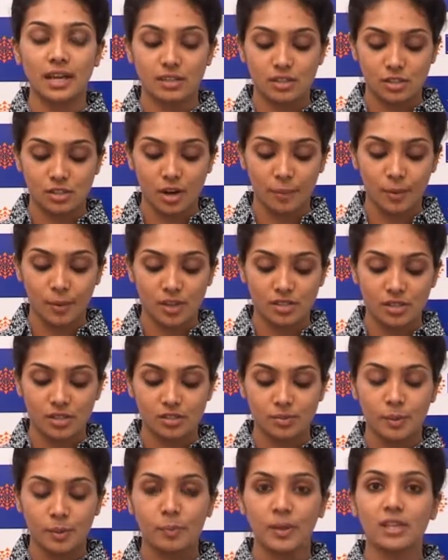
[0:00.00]
and a stop loss
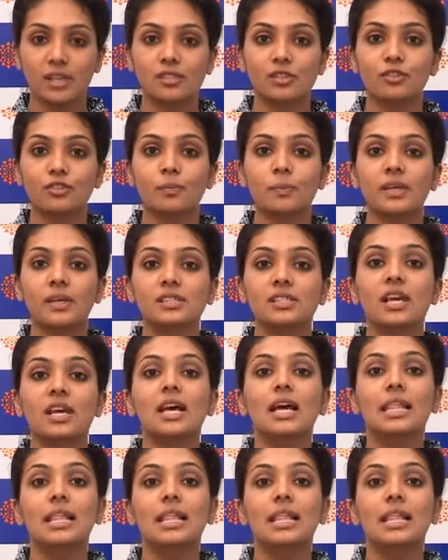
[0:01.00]
is to be placed at rupees